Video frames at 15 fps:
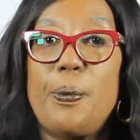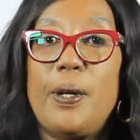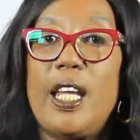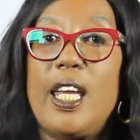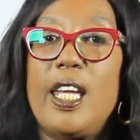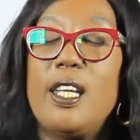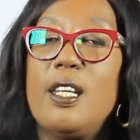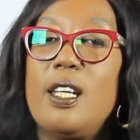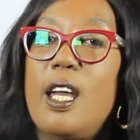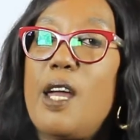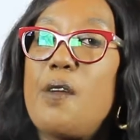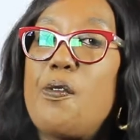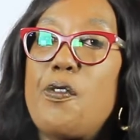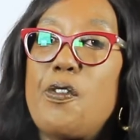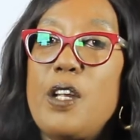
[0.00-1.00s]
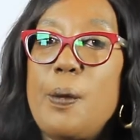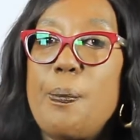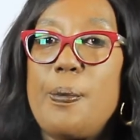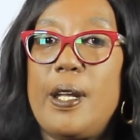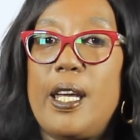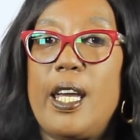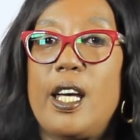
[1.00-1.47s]
play and free
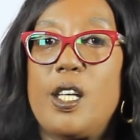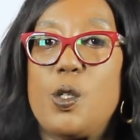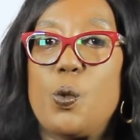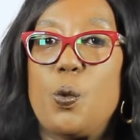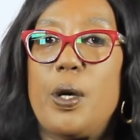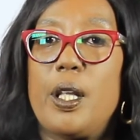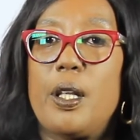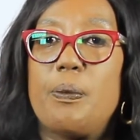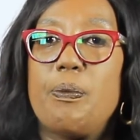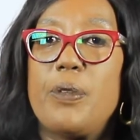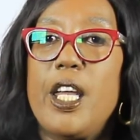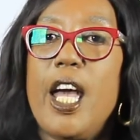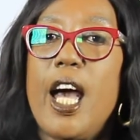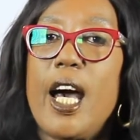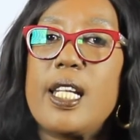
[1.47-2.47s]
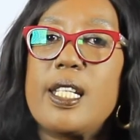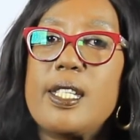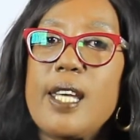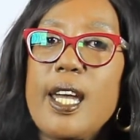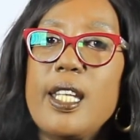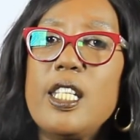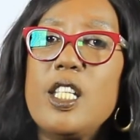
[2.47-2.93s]
play as well. At
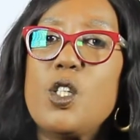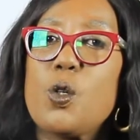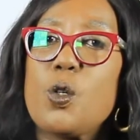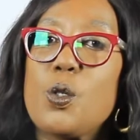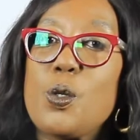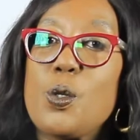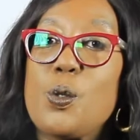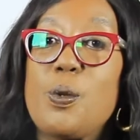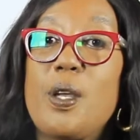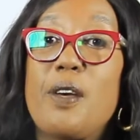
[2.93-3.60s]
Tiny Totos, we